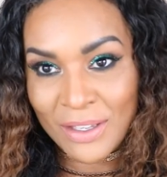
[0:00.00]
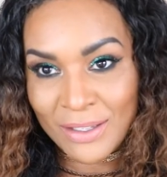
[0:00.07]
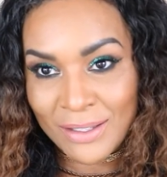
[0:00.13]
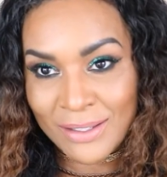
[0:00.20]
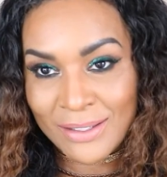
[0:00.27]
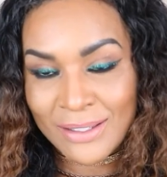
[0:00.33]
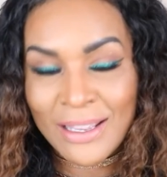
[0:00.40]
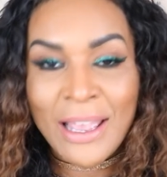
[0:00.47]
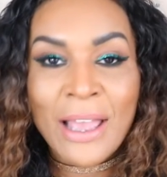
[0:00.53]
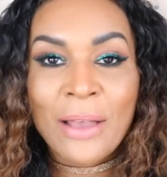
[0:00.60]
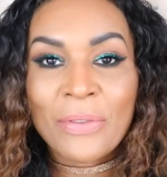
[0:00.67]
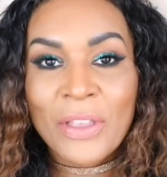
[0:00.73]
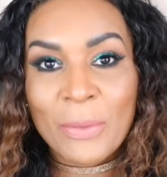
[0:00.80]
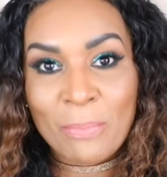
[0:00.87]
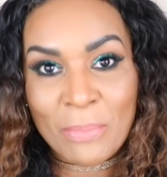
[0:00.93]
this,
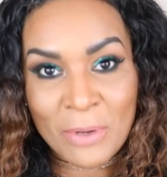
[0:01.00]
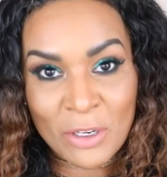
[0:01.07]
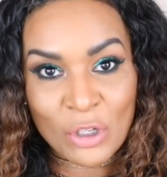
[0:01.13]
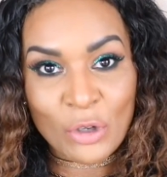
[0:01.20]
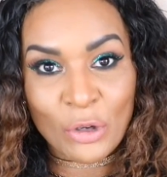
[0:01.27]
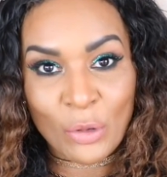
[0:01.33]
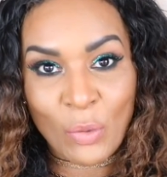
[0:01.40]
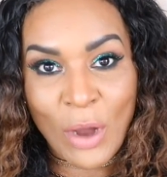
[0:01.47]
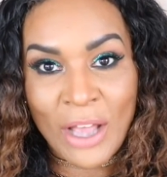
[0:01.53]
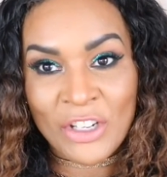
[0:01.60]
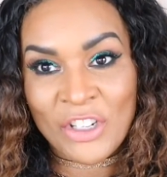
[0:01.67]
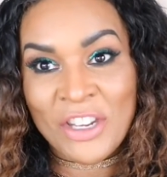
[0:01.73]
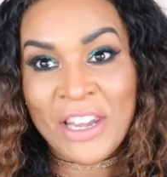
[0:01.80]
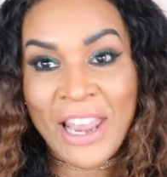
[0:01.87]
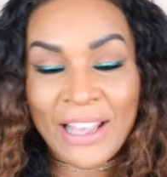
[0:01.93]
then be sure to
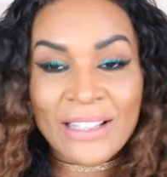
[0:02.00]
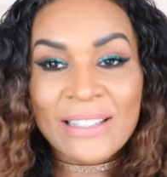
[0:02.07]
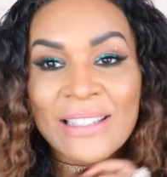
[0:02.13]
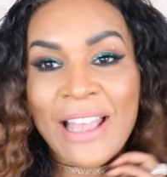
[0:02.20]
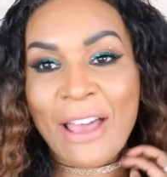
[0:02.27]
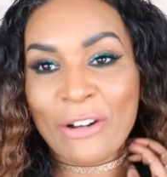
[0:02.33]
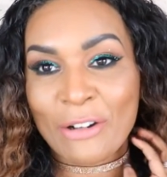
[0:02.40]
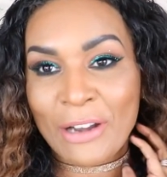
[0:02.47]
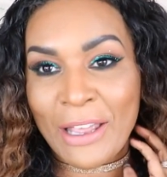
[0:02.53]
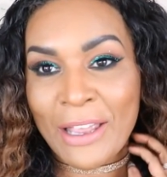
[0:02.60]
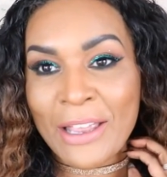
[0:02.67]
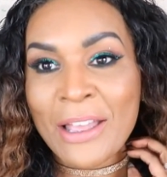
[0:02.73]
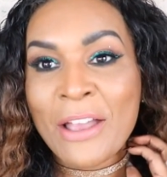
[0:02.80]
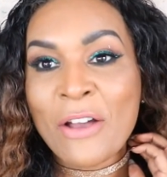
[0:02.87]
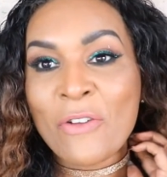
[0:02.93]
watch next
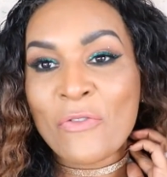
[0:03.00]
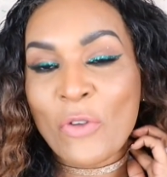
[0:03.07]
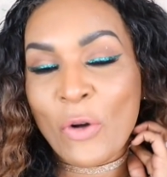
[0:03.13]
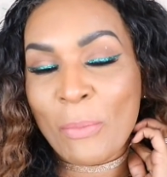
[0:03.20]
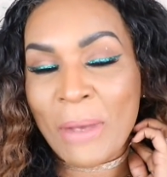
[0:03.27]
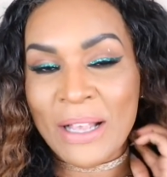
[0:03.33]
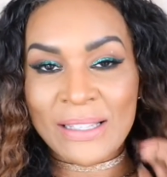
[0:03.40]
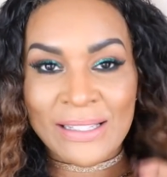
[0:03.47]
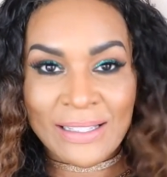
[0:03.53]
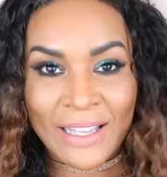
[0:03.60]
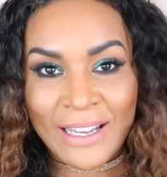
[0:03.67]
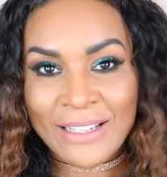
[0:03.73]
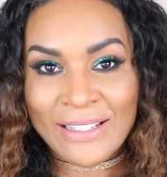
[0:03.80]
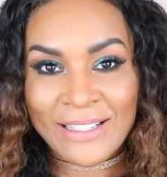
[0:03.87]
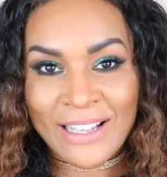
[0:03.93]
Saturday for my
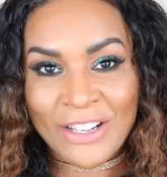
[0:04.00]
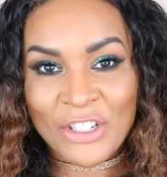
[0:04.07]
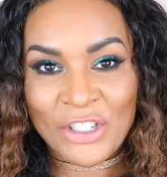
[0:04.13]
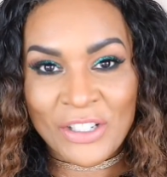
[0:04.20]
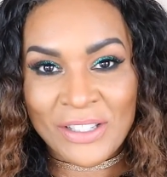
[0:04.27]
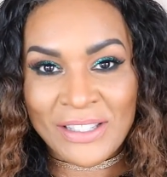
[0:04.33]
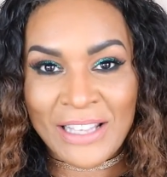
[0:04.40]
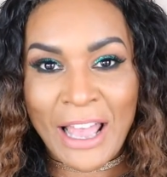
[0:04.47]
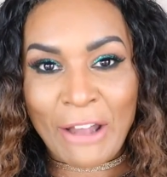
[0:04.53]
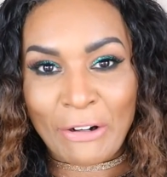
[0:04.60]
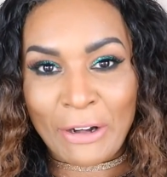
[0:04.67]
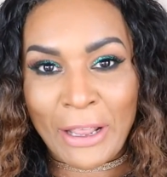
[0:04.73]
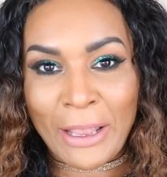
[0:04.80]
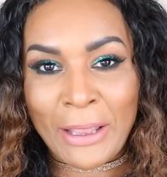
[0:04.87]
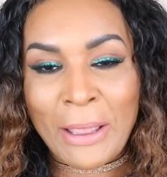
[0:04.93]
Slay Session
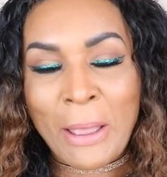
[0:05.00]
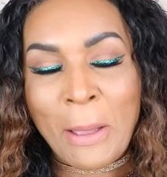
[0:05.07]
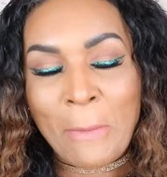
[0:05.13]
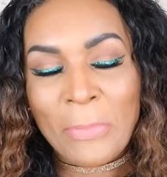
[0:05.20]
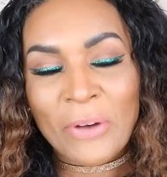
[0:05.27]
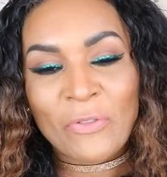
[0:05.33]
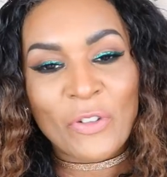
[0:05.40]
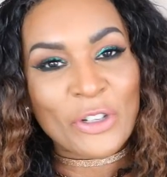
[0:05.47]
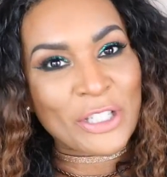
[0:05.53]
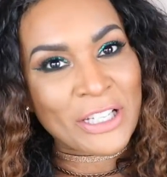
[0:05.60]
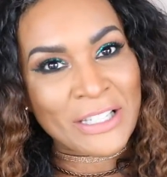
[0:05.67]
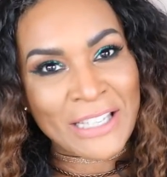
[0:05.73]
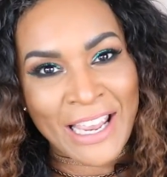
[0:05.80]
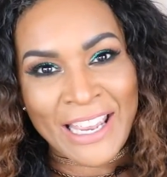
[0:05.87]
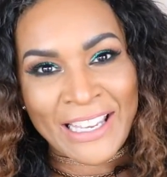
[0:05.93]
Saturday. But for
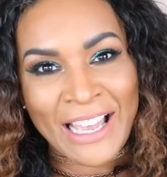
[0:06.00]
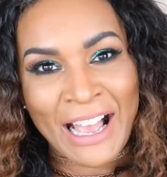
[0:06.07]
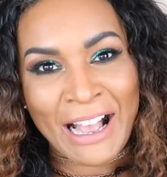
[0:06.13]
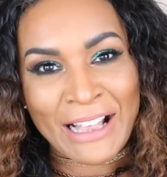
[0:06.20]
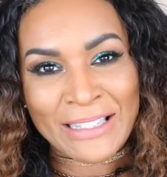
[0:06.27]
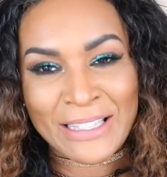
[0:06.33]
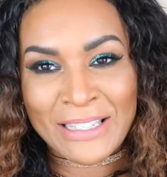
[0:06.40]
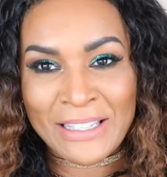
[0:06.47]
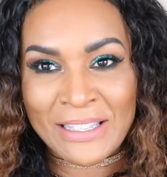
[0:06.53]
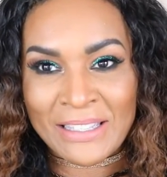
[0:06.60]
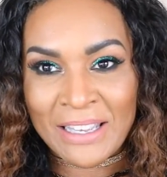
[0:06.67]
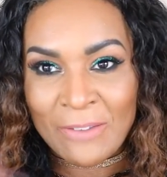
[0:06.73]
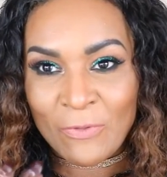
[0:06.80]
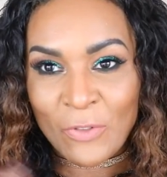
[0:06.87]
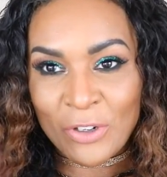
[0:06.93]
today, guys, this
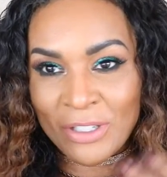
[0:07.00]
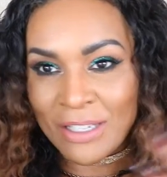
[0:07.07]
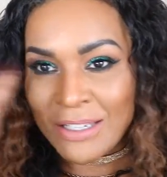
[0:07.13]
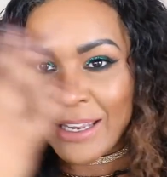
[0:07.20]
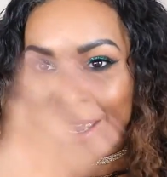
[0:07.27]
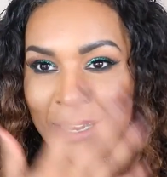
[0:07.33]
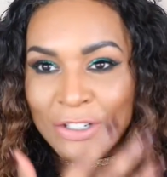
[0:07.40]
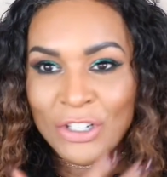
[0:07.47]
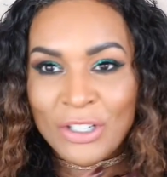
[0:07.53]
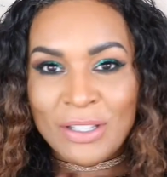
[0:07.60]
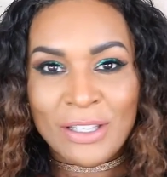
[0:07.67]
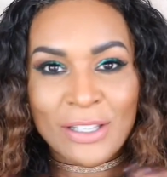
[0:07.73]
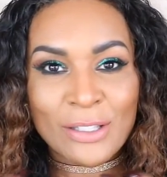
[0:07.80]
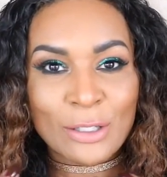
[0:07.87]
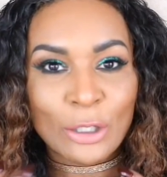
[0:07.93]
is it for today.
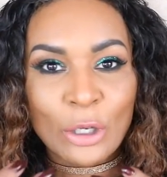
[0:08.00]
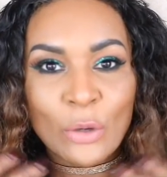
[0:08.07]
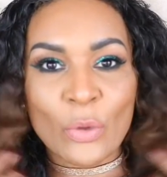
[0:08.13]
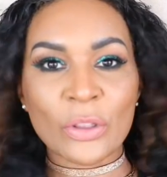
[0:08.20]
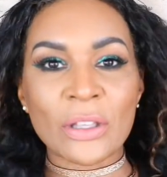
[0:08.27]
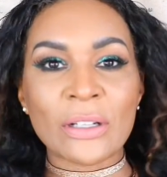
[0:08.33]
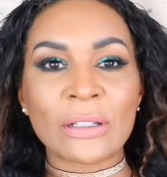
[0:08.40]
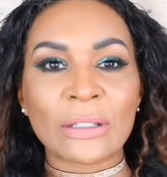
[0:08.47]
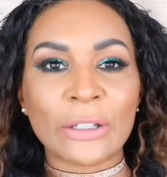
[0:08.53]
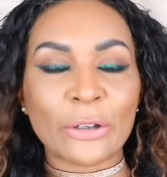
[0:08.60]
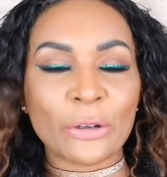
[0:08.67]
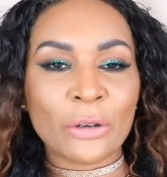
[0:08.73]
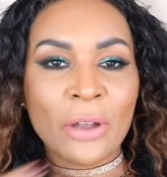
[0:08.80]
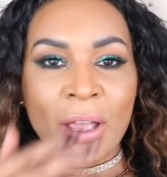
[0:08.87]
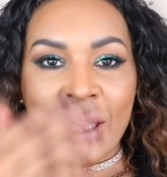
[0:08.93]
Just this look with the
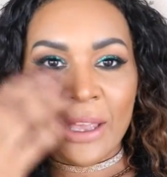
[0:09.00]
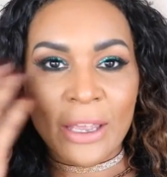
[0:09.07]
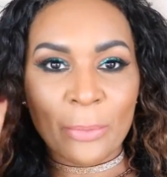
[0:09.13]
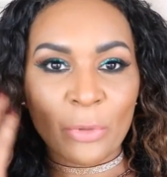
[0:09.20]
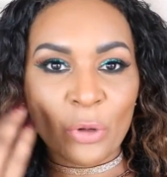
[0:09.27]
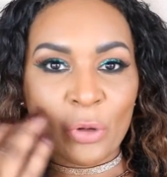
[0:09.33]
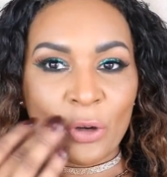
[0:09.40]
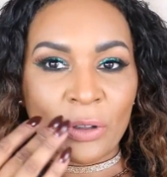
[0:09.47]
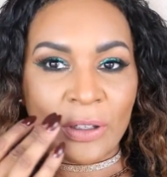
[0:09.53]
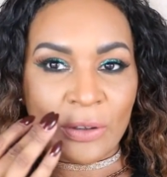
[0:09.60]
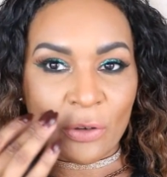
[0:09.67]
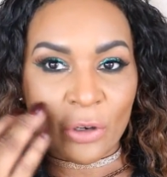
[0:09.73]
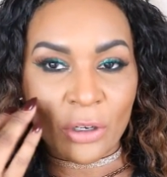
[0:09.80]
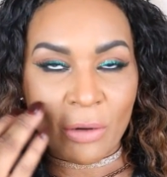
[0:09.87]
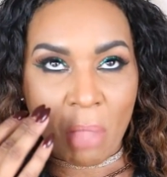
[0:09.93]
glitter
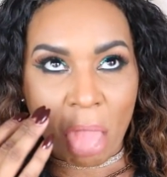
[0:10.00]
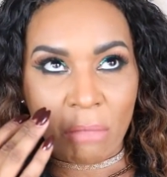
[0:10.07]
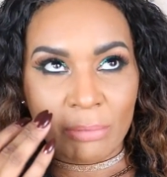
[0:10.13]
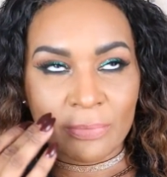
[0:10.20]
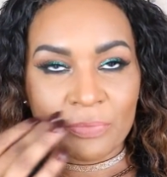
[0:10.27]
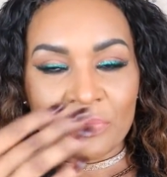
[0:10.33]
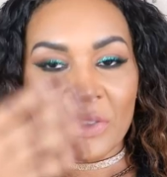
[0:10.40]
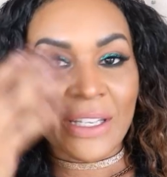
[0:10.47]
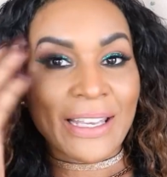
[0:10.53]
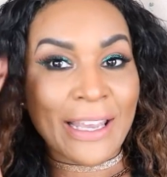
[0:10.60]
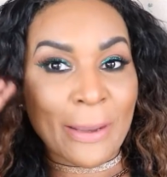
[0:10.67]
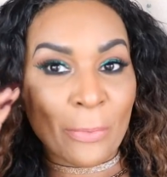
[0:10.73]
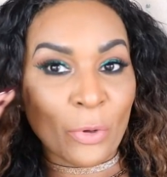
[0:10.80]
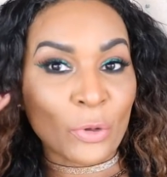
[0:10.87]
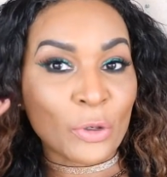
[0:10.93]
the
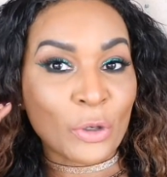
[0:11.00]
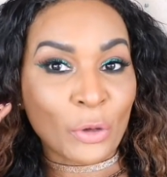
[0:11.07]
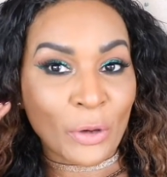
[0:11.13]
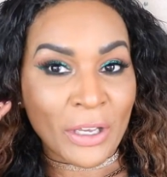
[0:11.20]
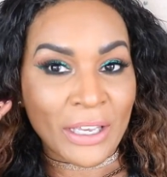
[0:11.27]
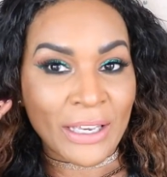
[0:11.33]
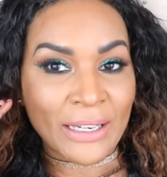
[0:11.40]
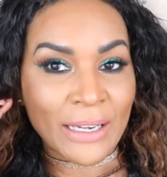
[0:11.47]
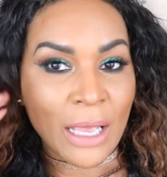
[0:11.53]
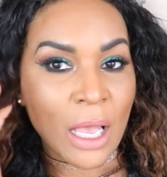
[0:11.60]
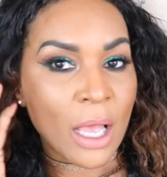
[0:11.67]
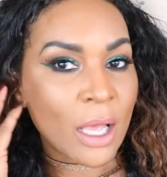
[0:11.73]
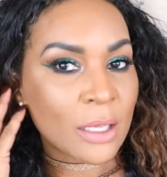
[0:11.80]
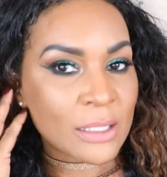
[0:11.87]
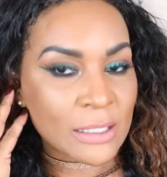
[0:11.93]
emerald green
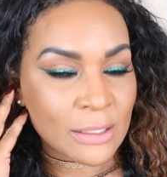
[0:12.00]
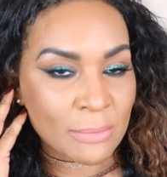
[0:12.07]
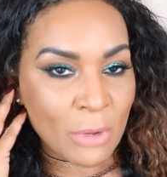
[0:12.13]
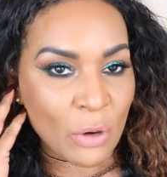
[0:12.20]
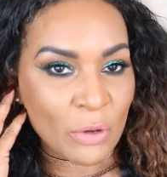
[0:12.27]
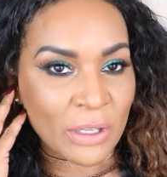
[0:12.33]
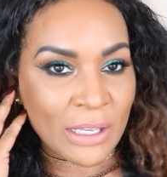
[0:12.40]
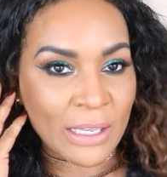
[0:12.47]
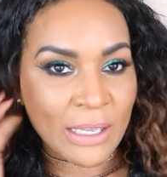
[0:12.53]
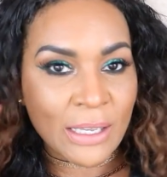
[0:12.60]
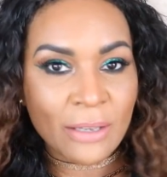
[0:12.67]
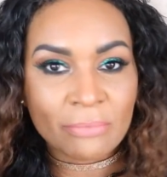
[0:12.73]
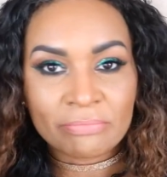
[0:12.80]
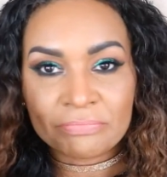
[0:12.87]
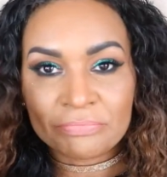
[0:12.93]
smoky